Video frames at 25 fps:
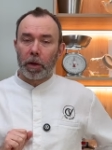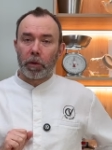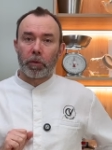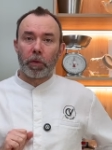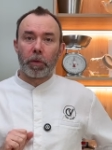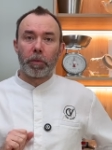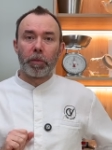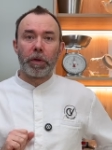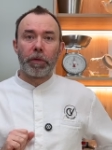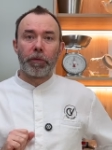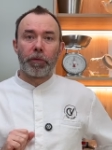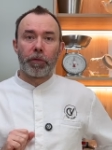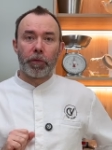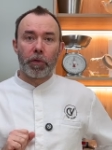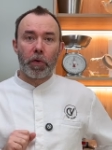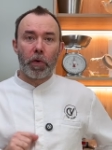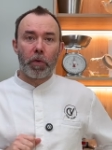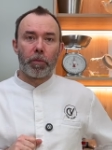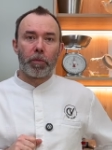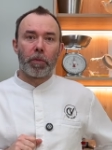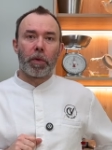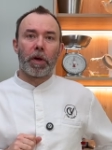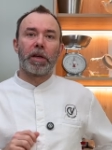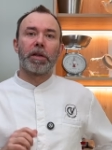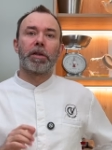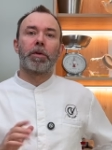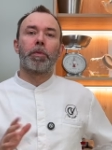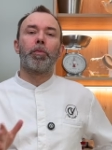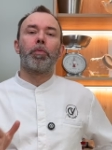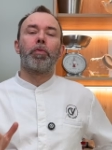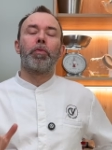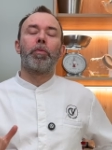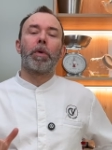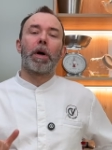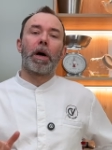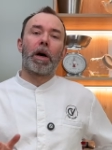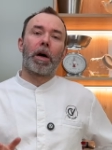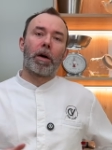will be foam,
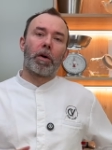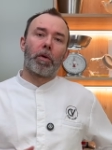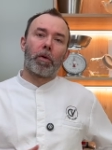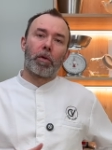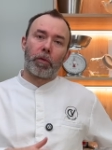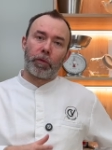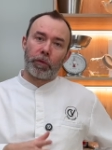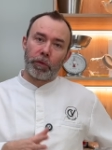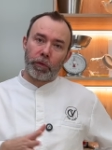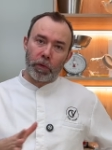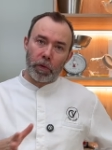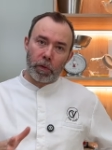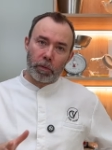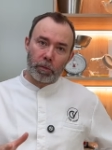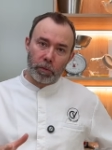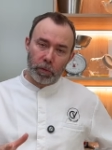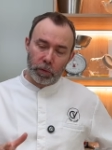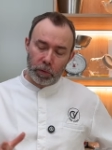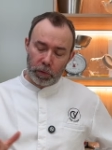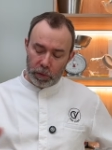espuma or foam